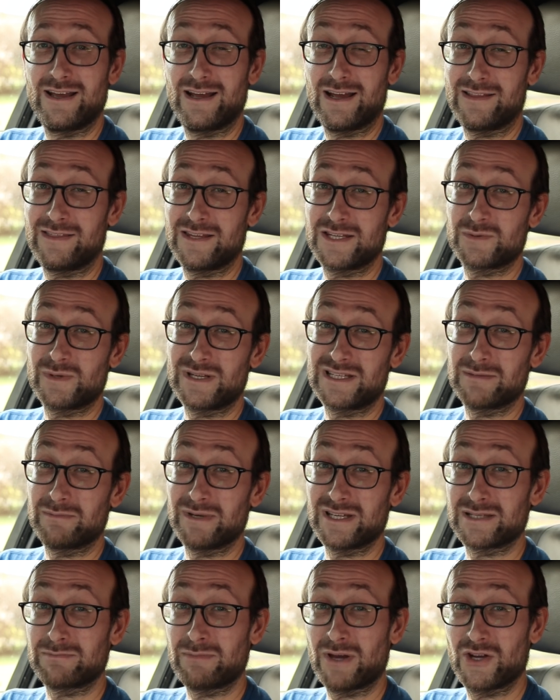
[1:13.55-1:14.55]
and this week's a
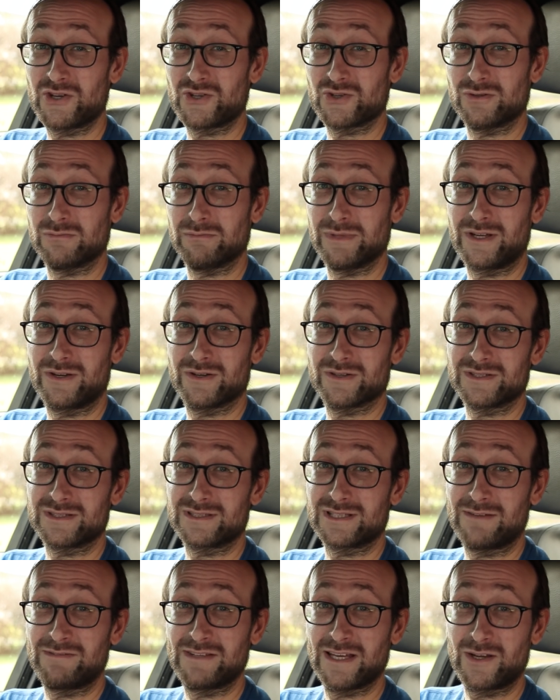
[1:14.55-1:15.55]
bit special
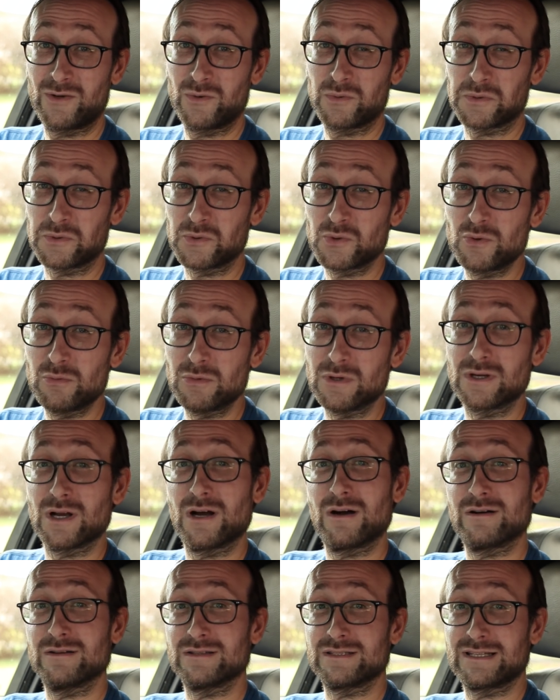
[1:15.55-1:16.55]
because they've taken all the normal
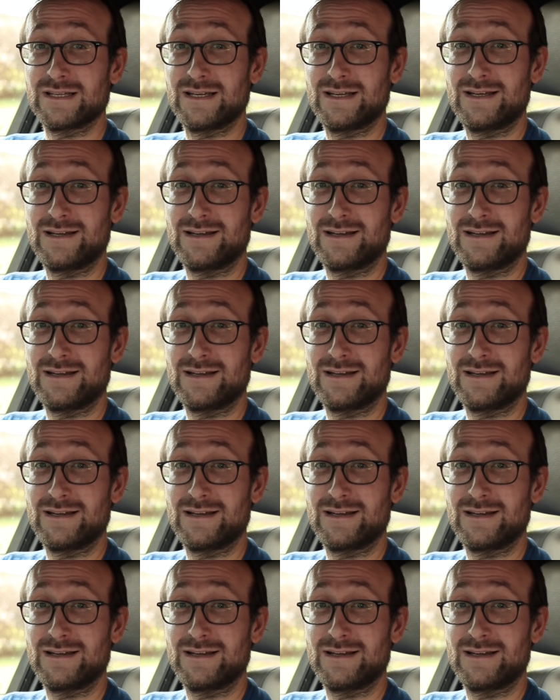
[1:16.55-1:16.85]
cars